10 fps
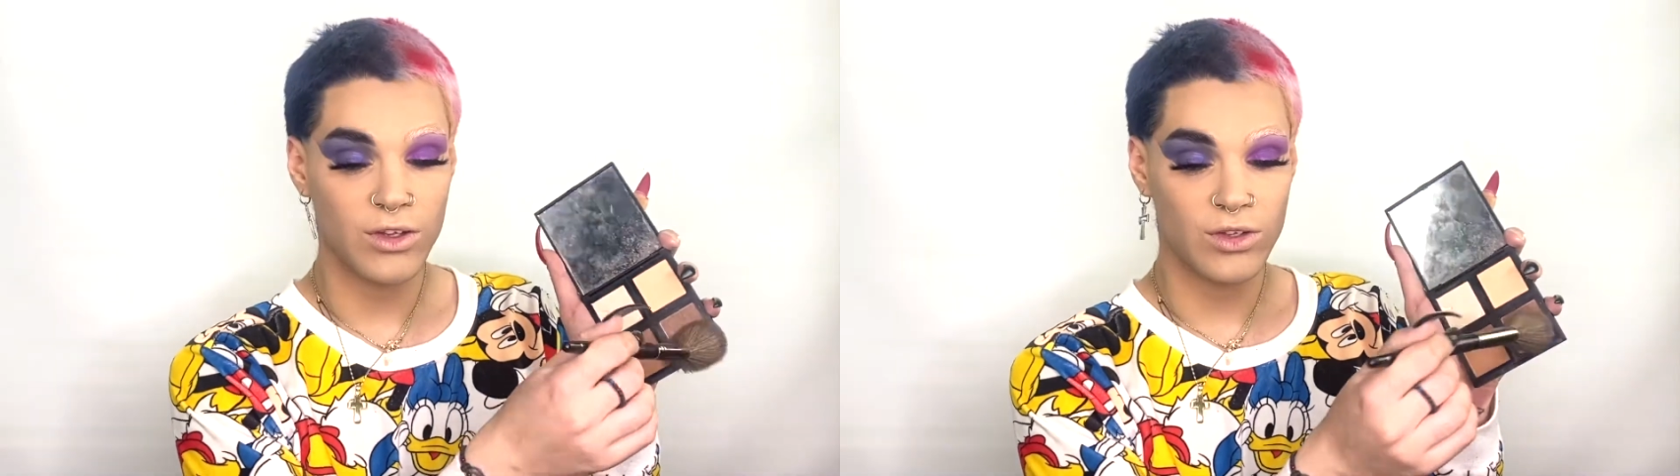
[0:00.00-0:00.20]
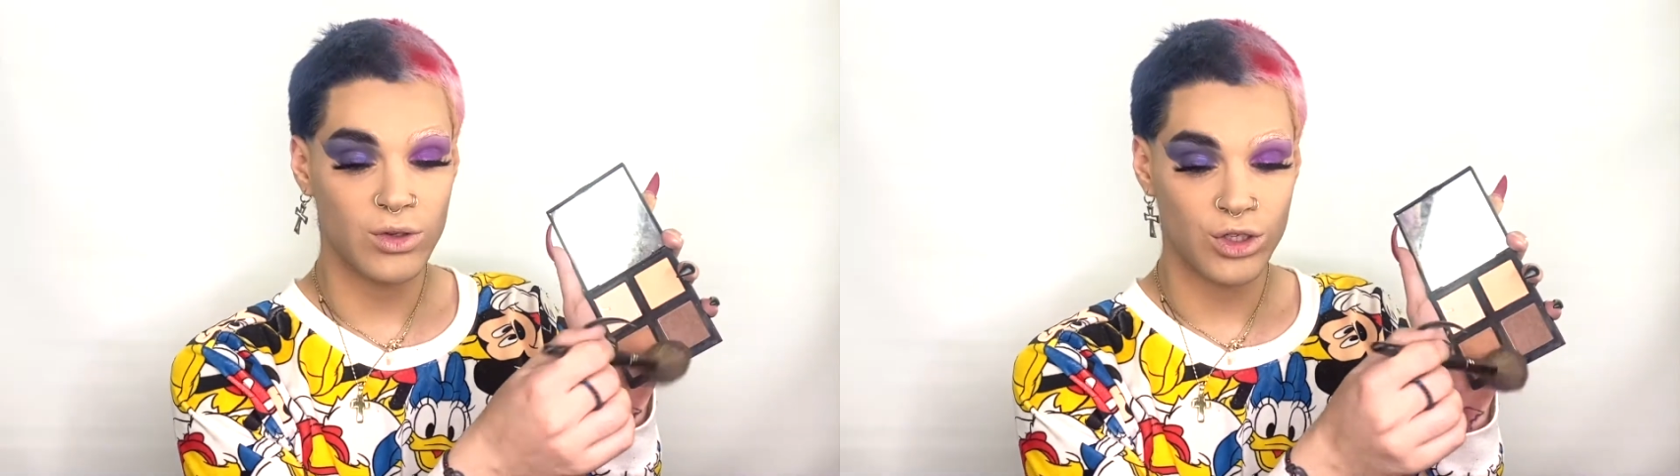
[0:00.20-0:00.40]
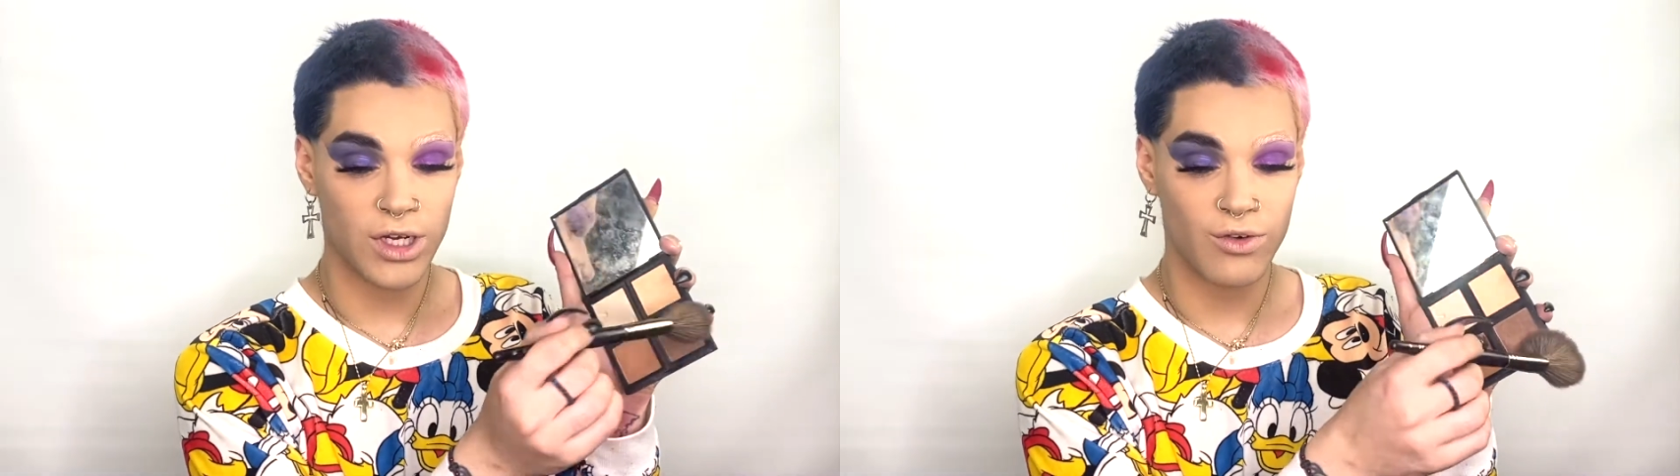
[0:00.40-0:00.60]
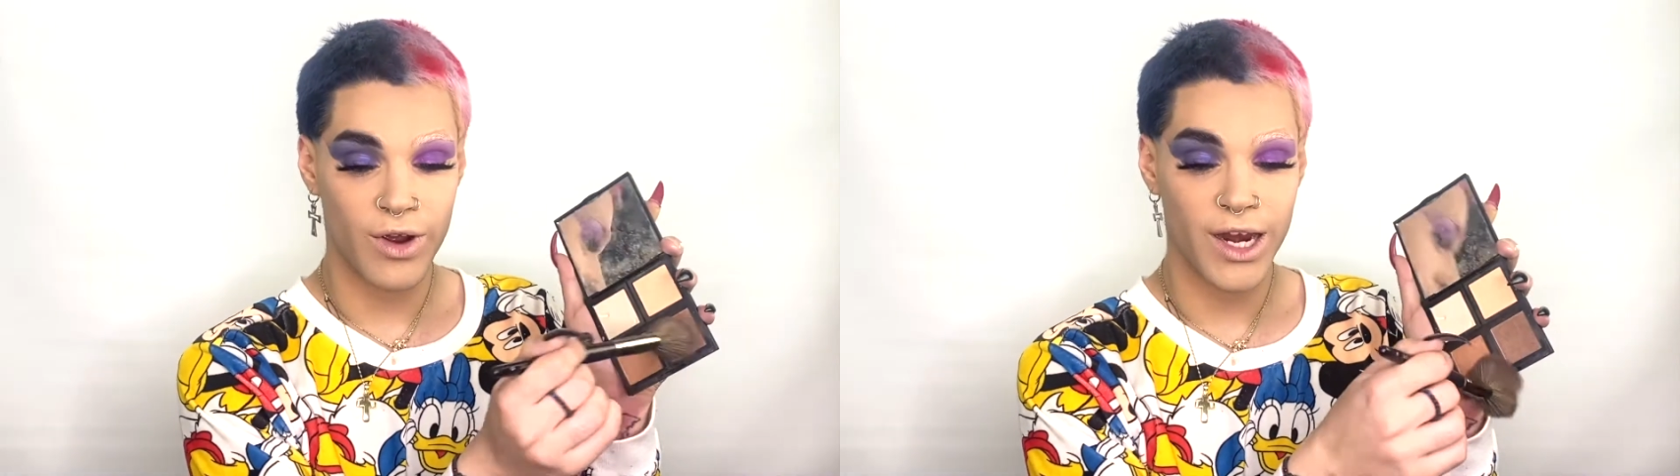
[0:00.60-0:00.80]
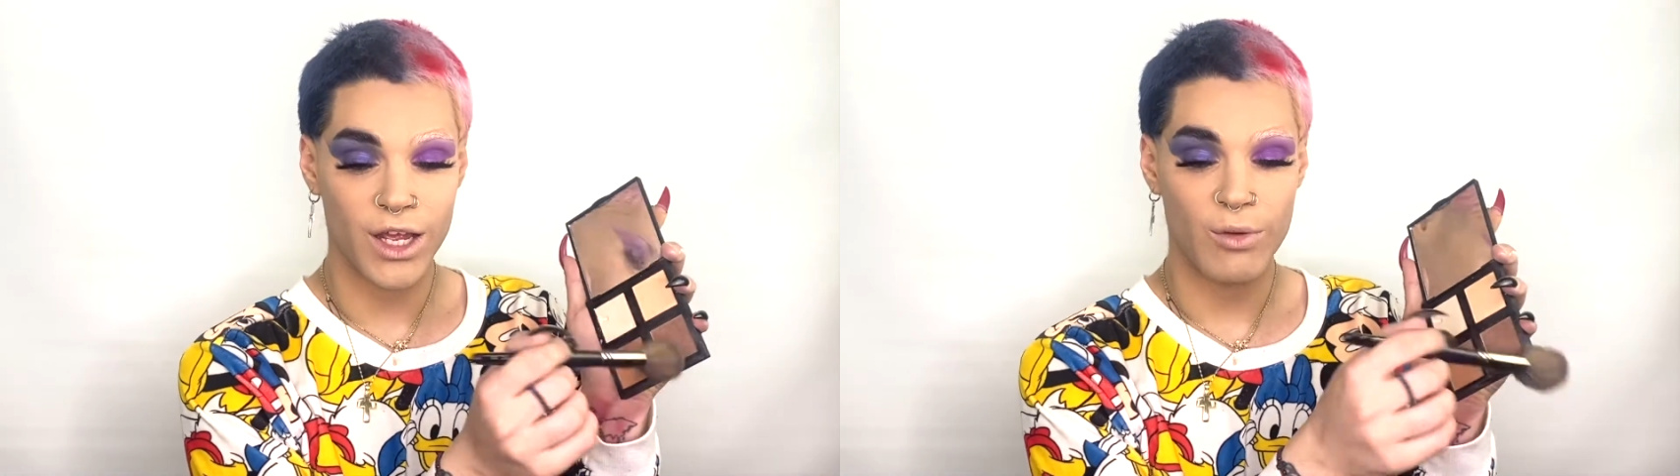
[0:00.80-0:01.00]
two shades
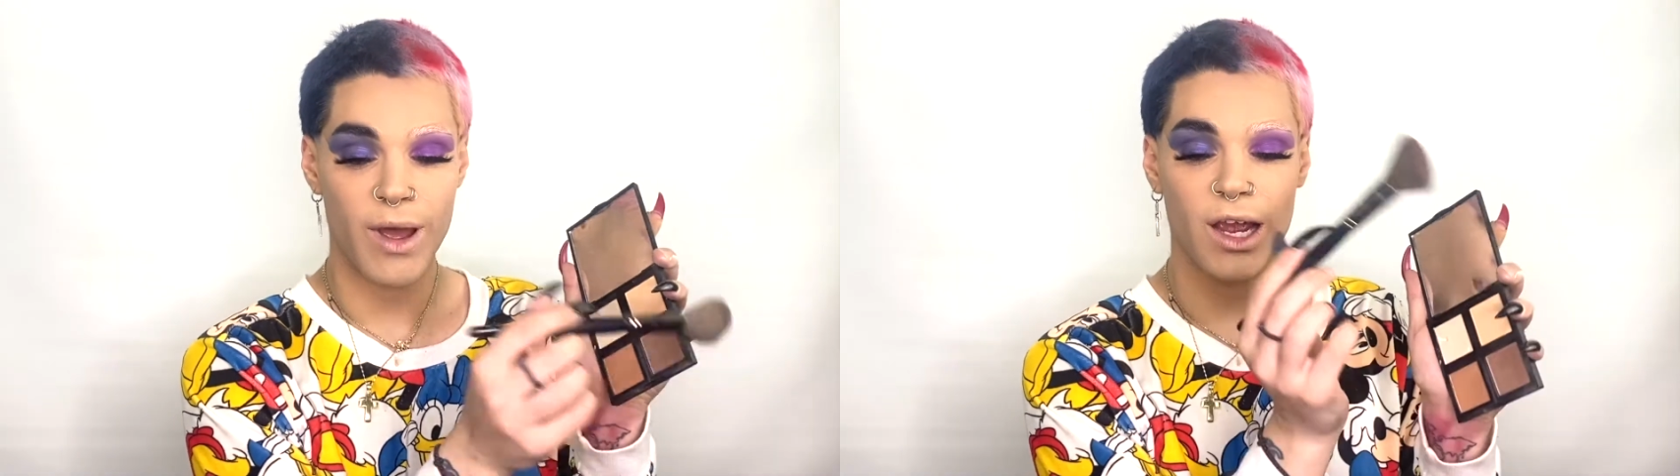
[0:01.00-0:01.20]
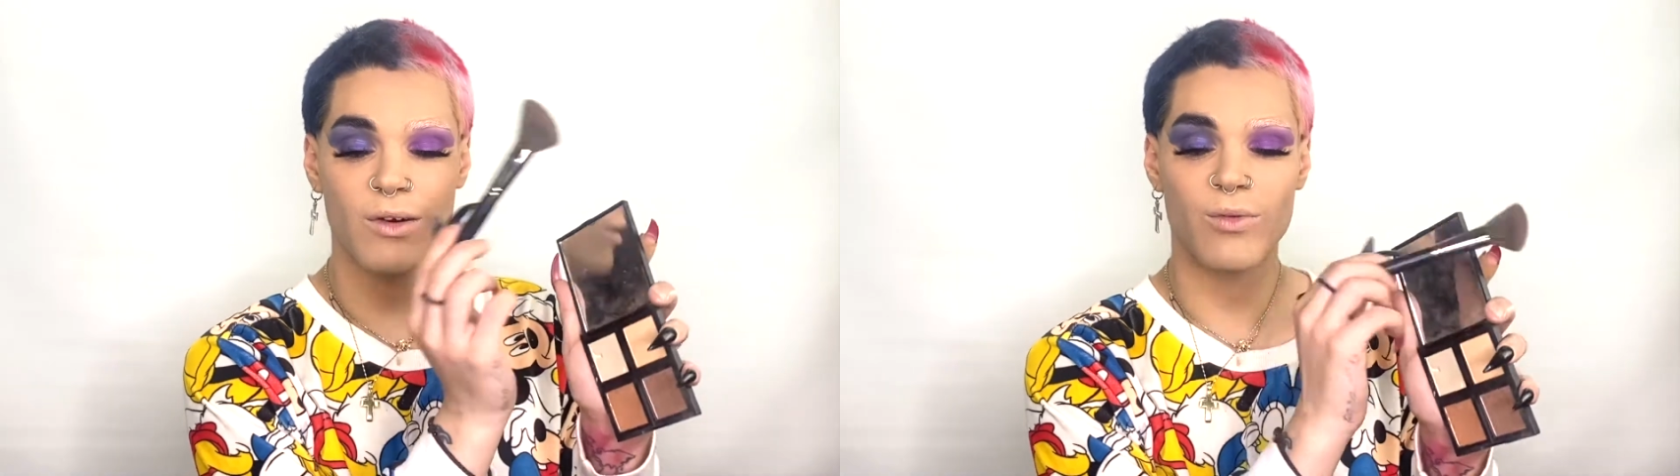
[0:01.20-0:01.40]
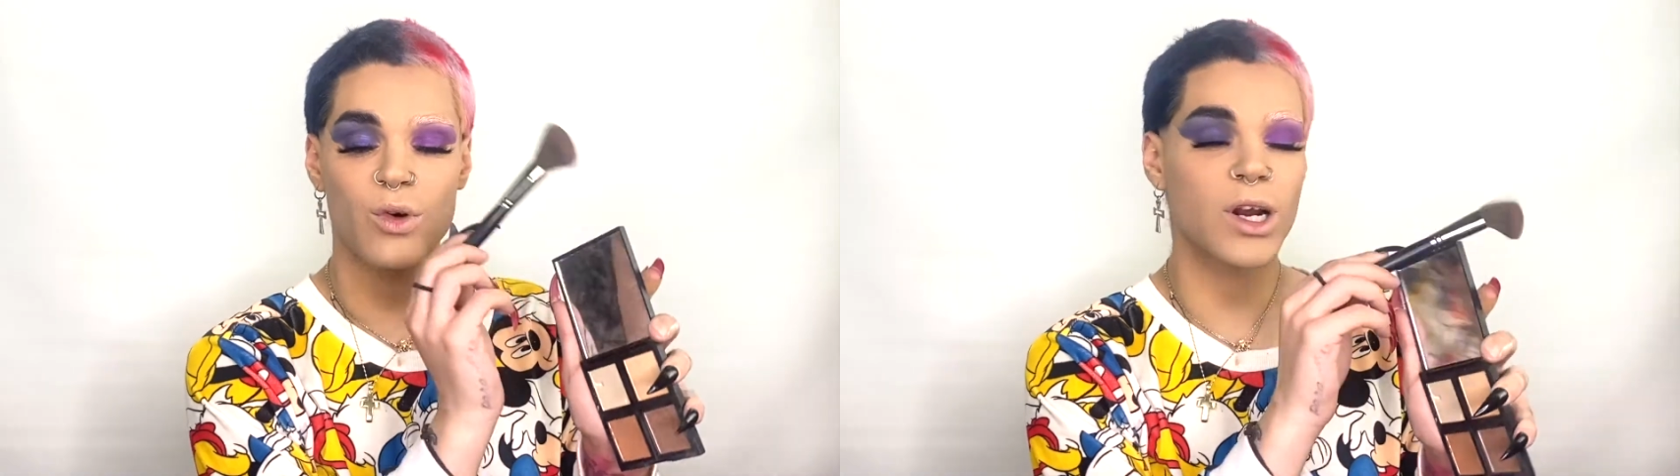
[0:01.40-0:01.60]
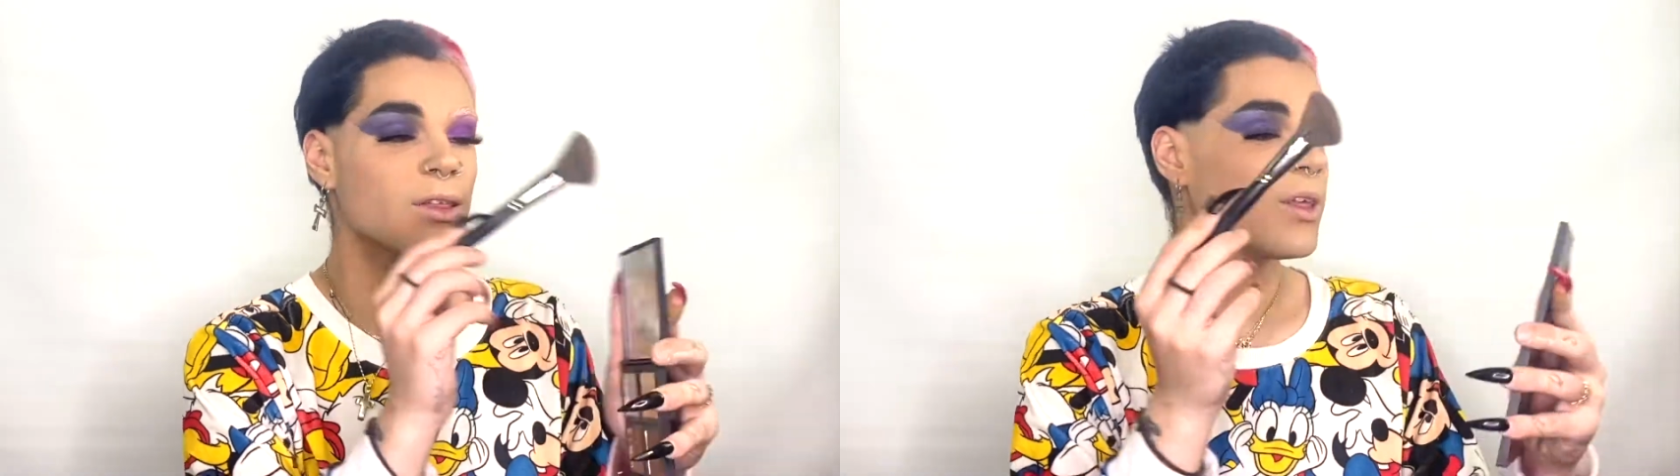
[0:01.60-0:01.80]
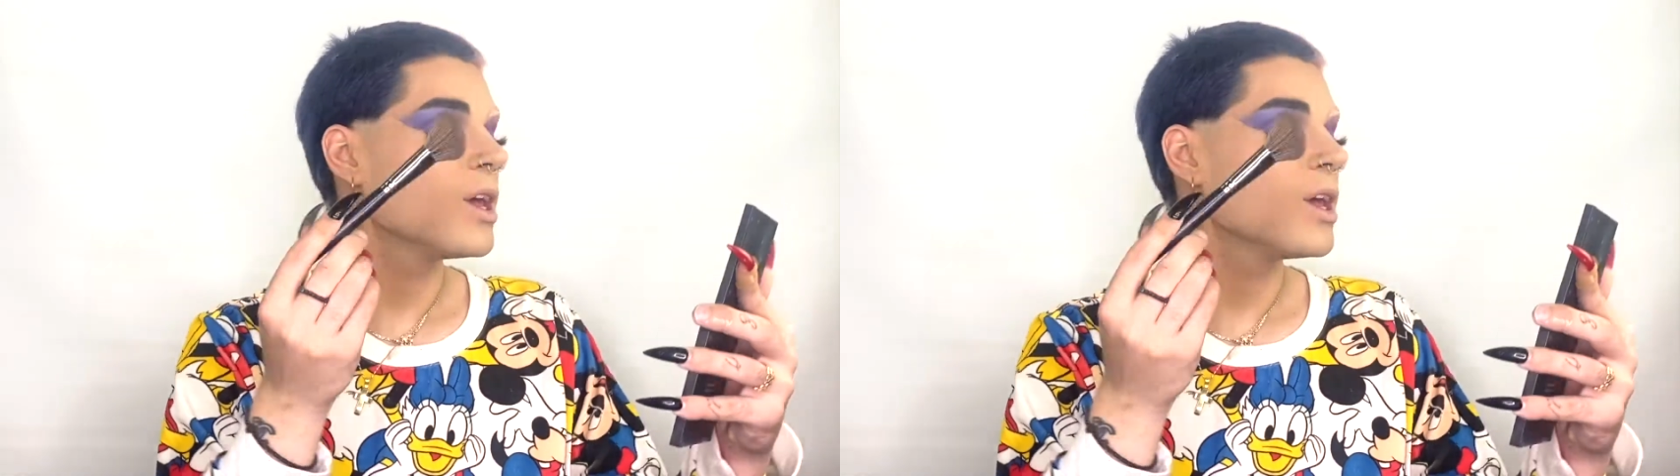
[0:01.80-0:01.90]
right here back and forth.